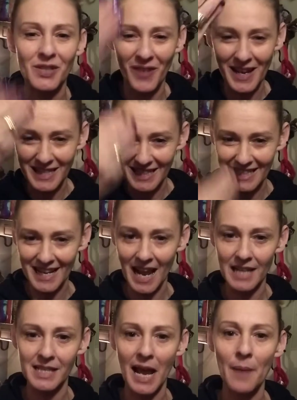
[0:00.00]
finding a
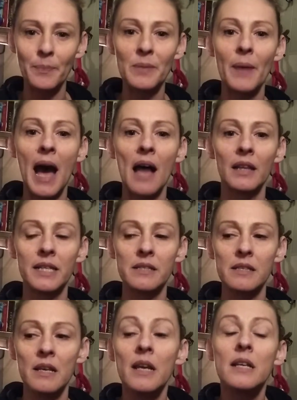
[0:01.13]
nice, happy balance.